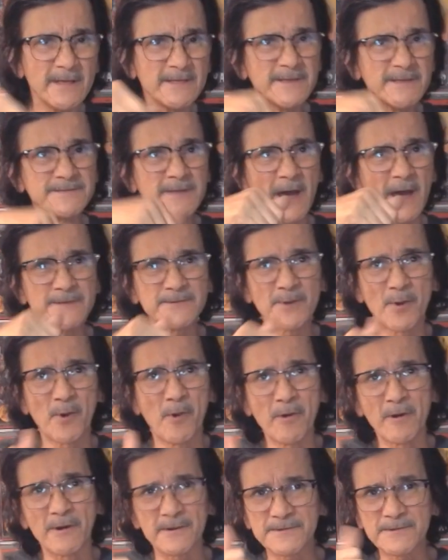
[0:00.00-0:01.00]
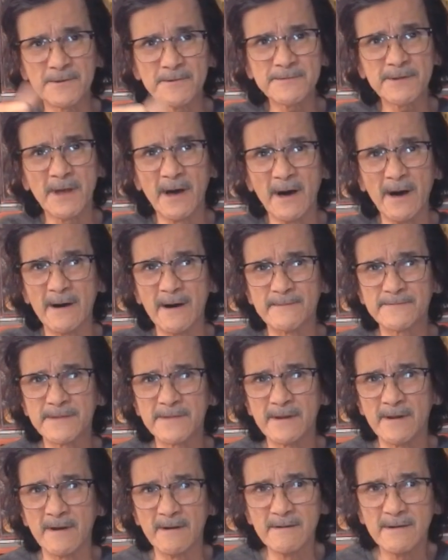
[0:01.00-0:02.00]
These guys are orcs. They're tough,
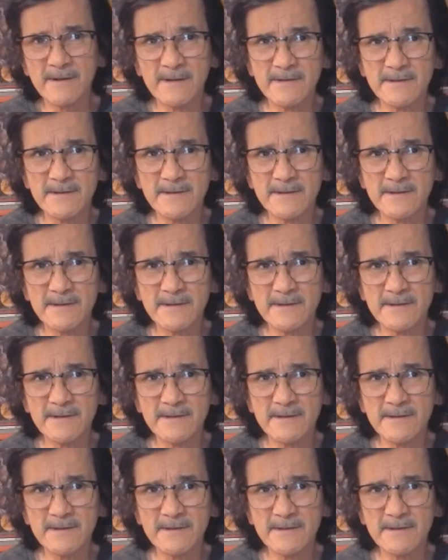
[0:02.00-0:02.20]
you know.